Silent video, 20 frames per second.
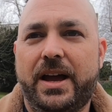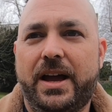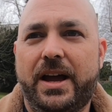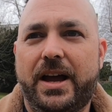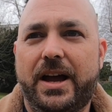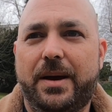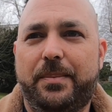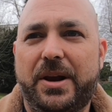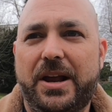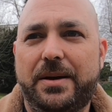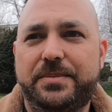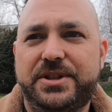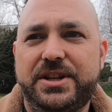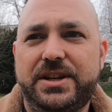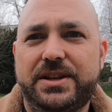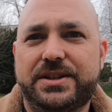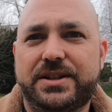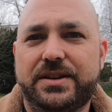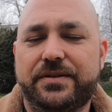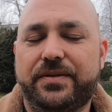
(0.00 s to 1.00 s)

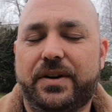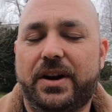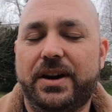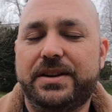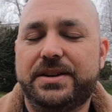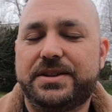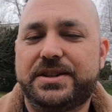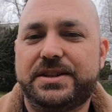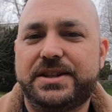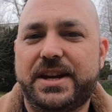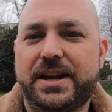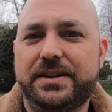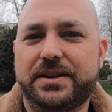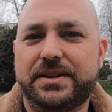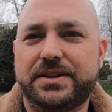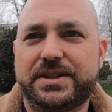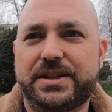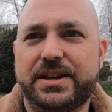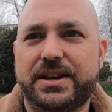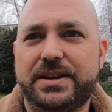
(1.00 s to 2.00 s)
Epilepsy is defined as a
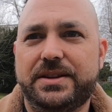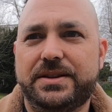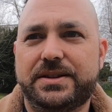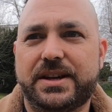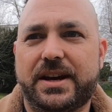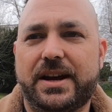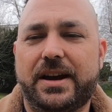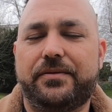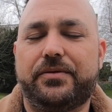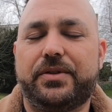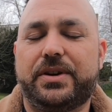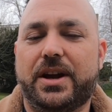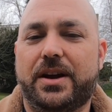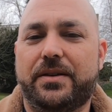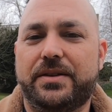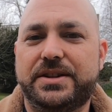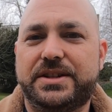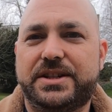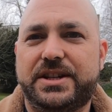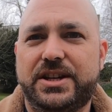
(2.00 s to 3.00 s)
tendency to have
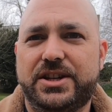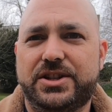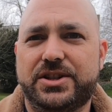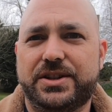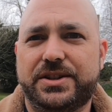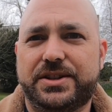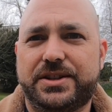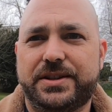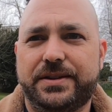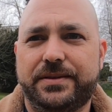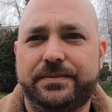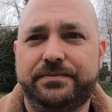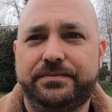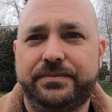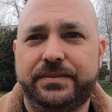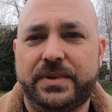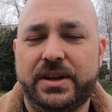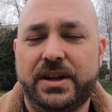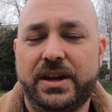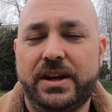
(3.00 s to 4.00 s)
recurrent seizures.
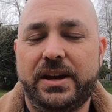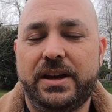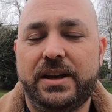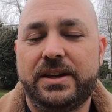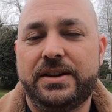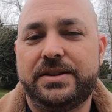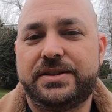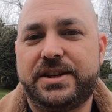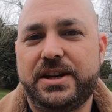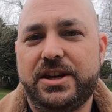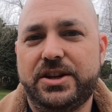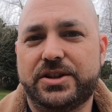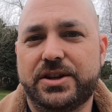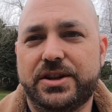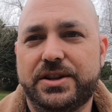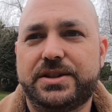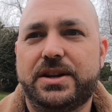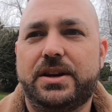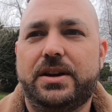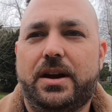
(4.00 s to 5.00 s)

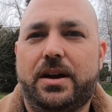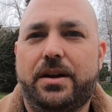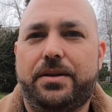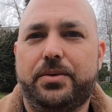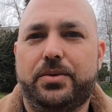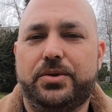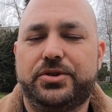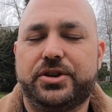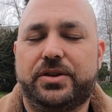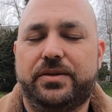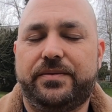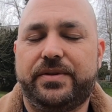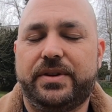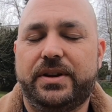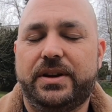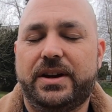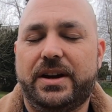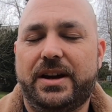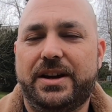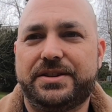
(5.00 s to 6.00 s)
Seizures are thought of
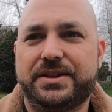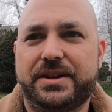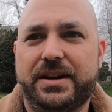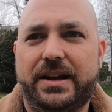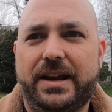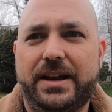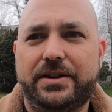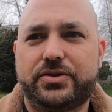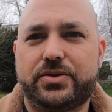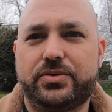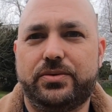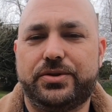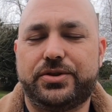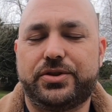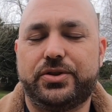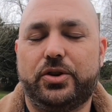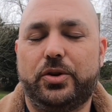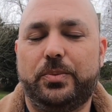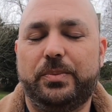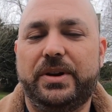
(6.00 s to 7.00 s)
as an electrical
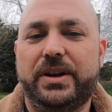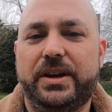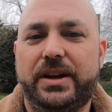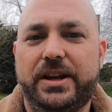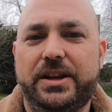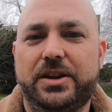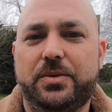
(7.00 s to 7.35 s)
storm in